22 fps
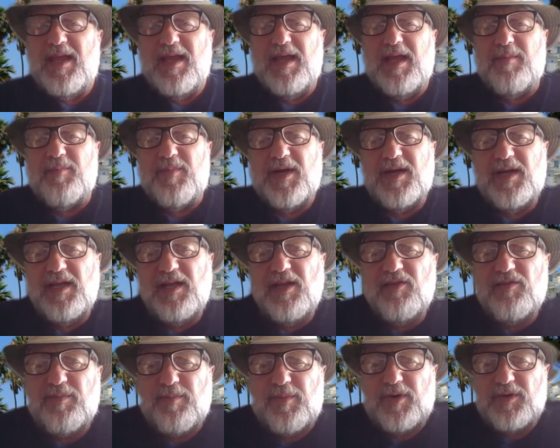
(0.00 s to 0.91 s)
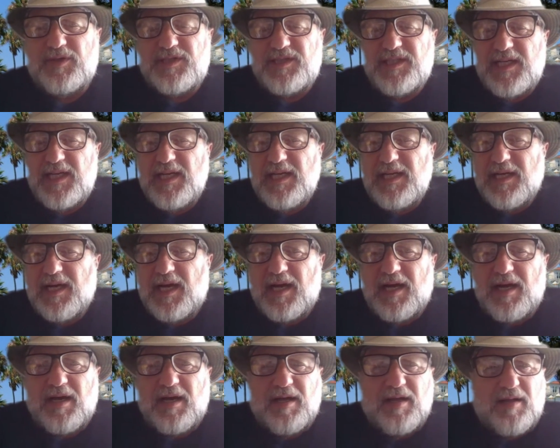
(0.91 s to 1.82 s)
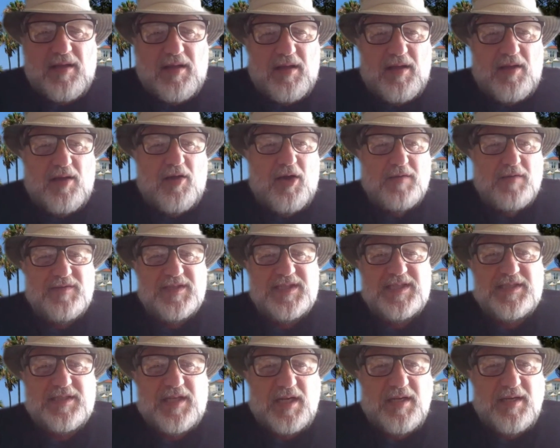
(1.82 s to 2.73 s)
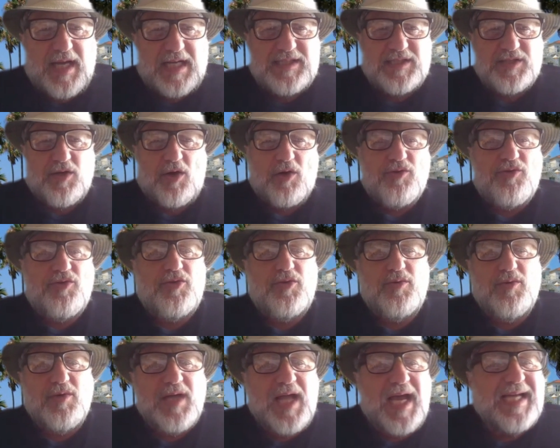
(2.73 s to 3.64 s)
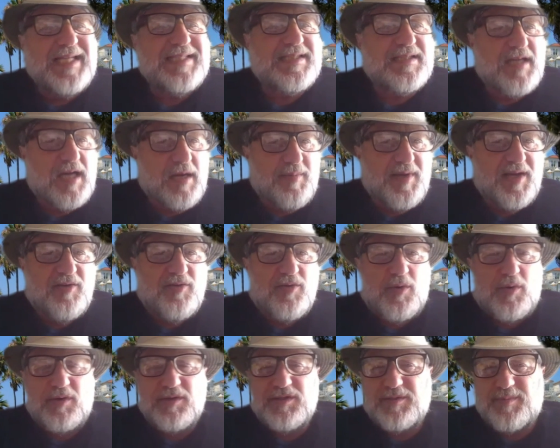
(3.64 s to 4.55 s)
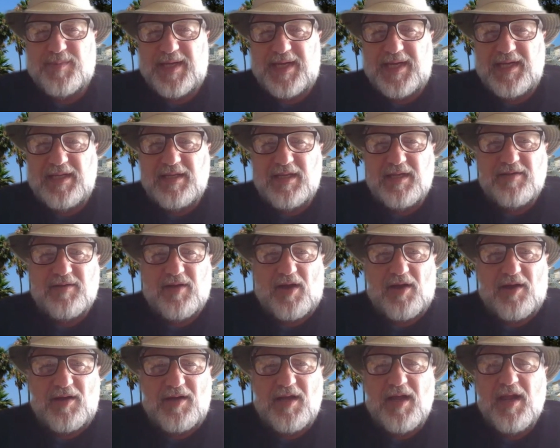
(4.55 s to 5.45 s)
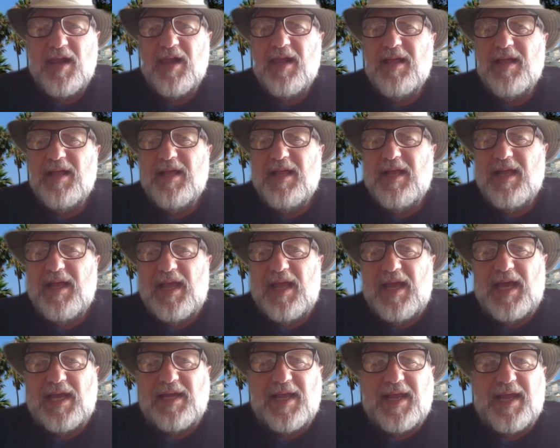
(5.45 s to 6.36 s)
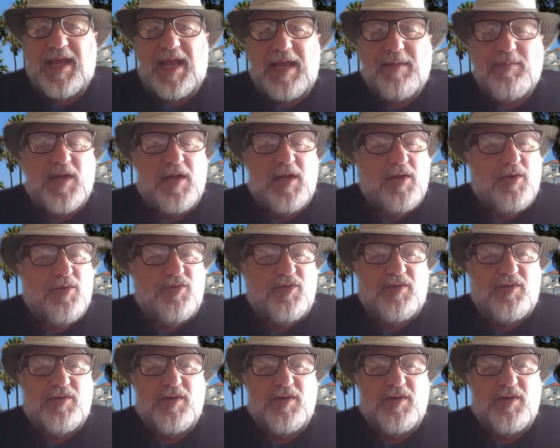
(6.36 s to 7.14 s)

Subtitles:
But in his mercy, all of a sudden, I saw two lights coming towards me in the dark, and they came closer and